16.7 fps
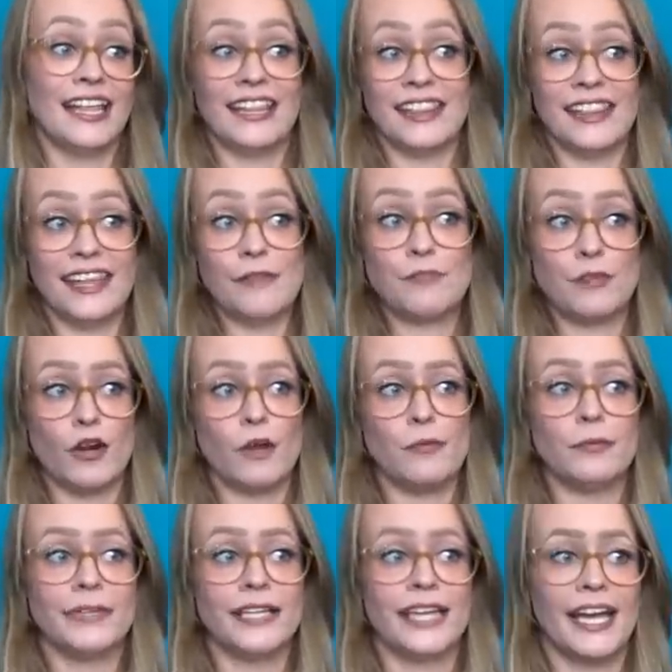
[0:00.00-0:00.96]
they
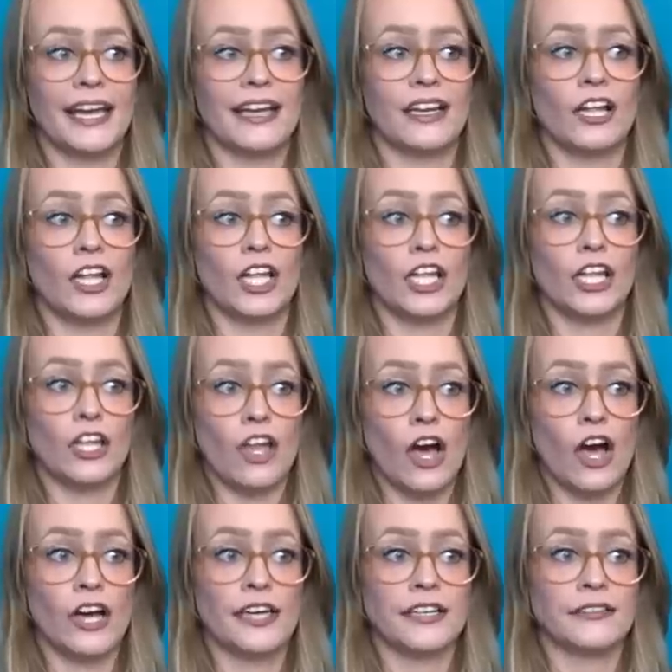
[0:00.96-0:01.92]
probably had a
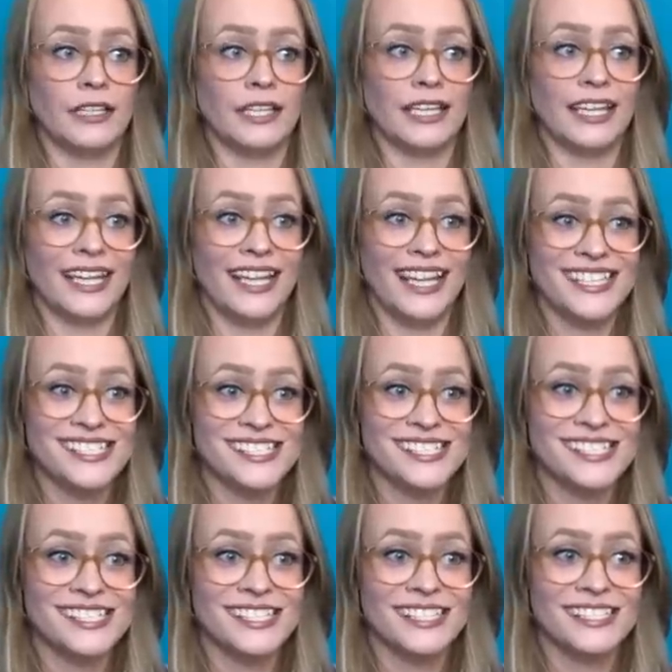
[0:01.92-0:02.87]
lot
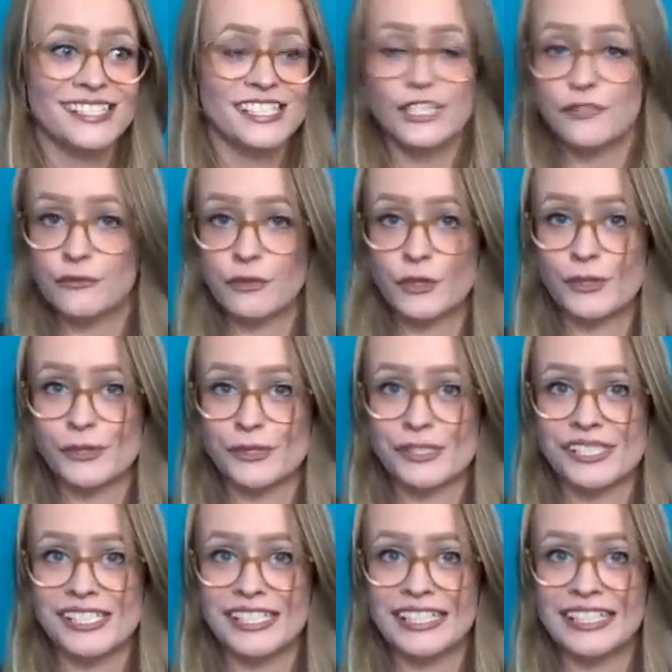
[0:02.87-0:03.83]
less
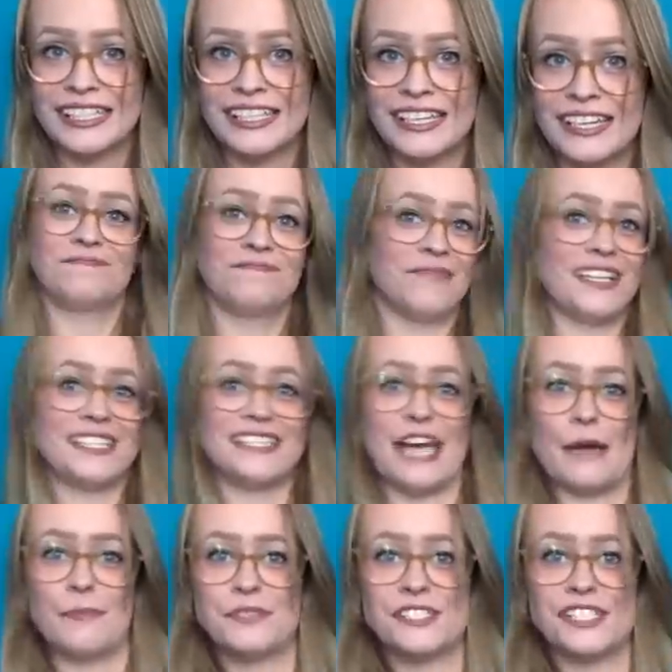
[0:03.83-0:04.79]
difficulty
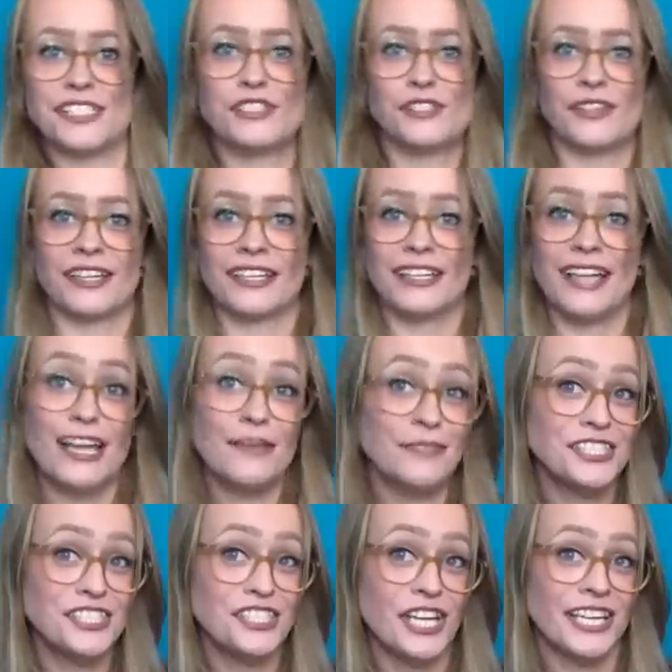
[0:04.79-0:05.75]
adapting to the
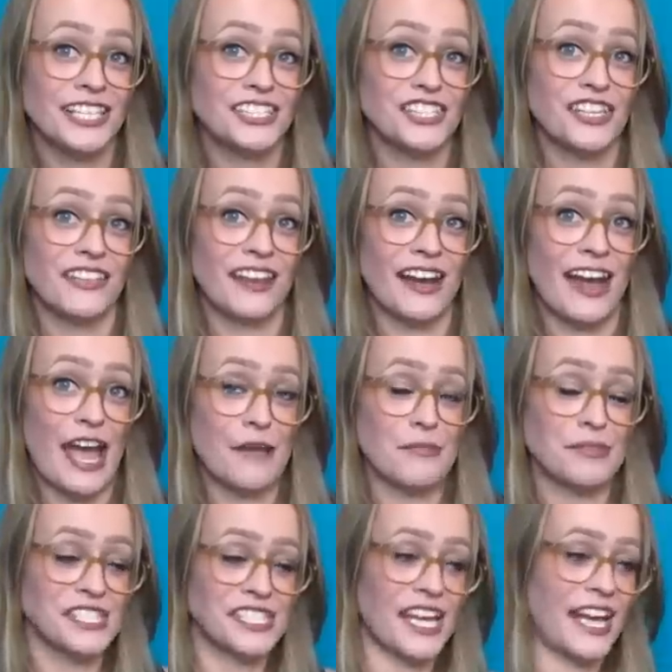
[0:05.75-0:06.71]
climate change in their
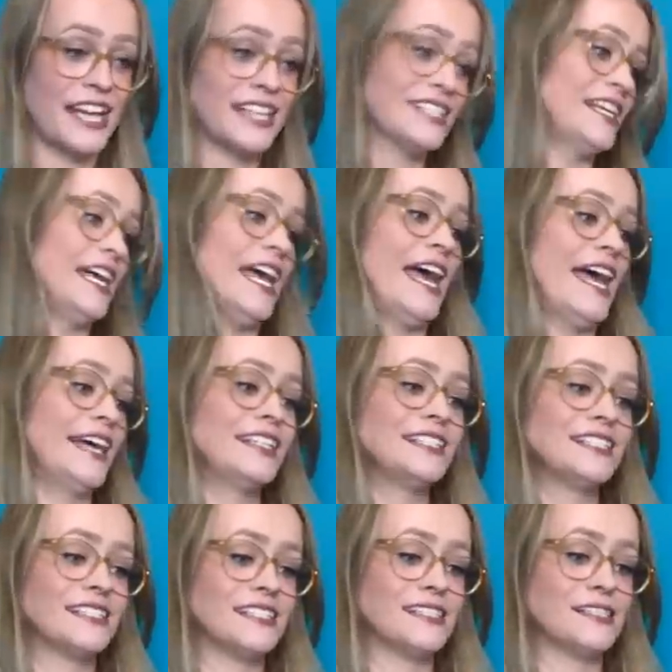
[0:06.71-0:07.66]
habitat
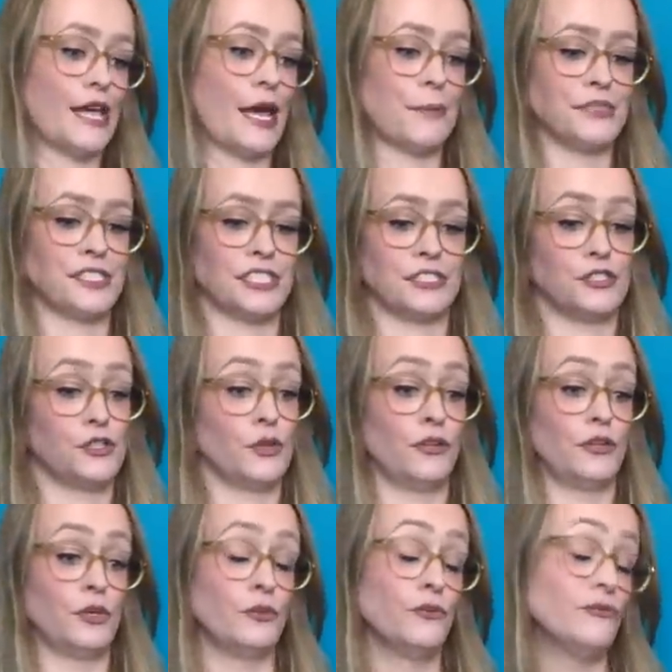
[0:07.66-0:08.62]
and adapting to
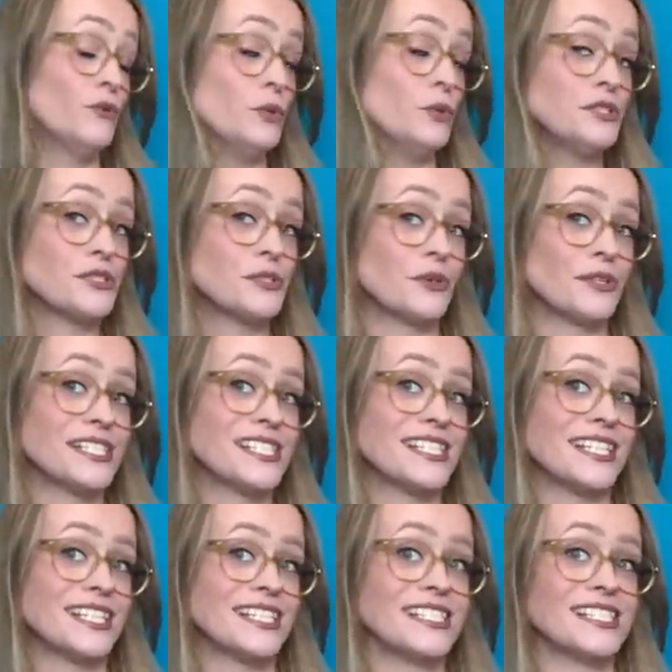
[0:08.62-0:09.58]
the new food
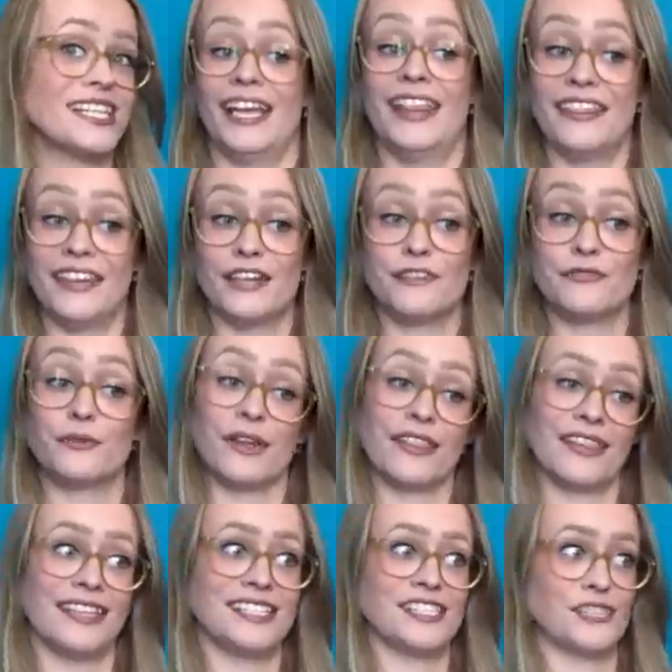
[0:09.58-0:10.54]
sources, and therefore
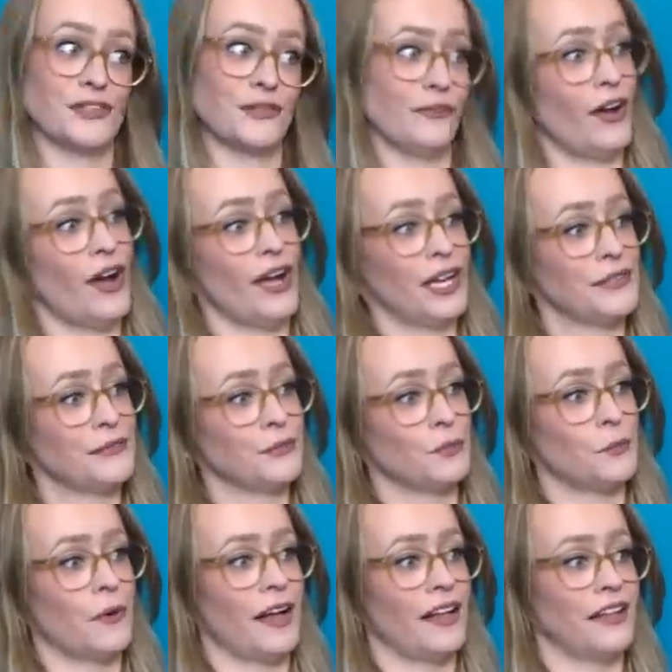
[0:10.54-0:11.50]
they survived
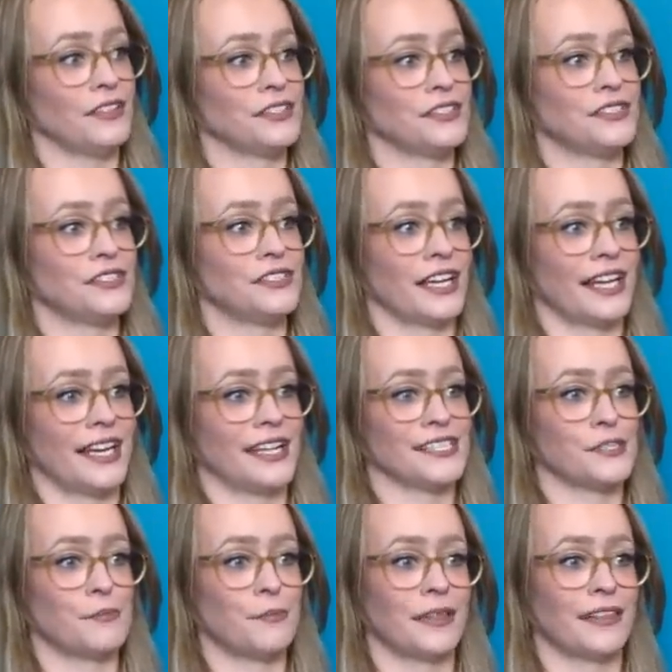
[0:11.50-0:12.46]
while
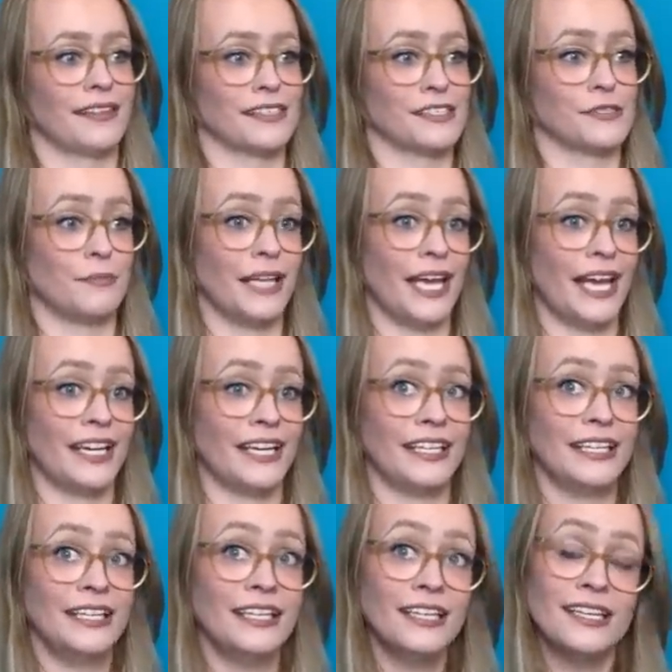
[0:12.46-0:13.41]
Gigantopithecus
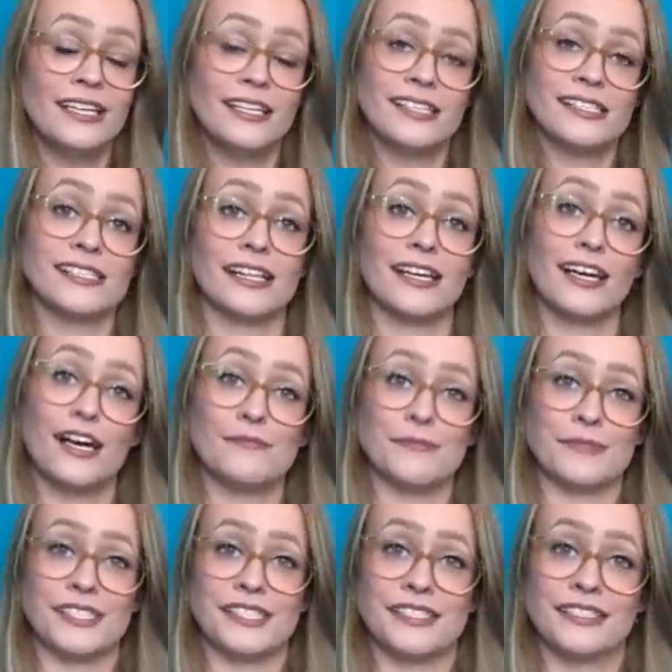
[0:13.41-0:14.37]
blacki
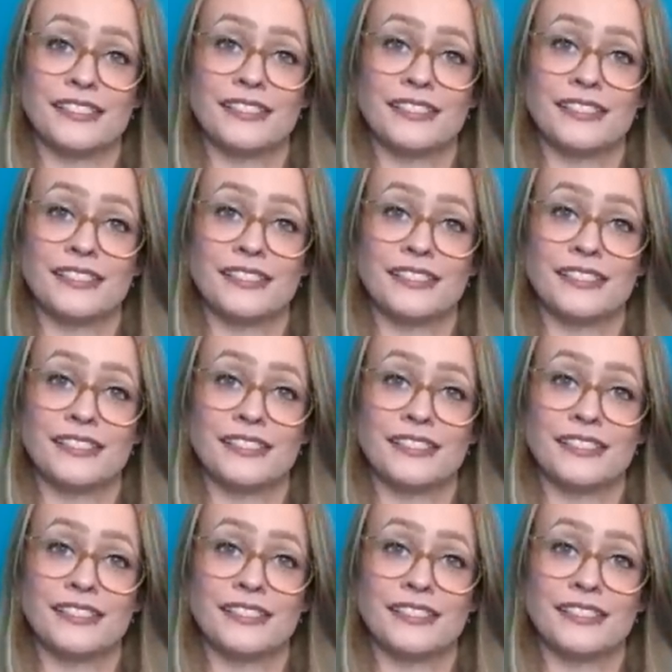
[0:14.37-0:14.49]
succumbed.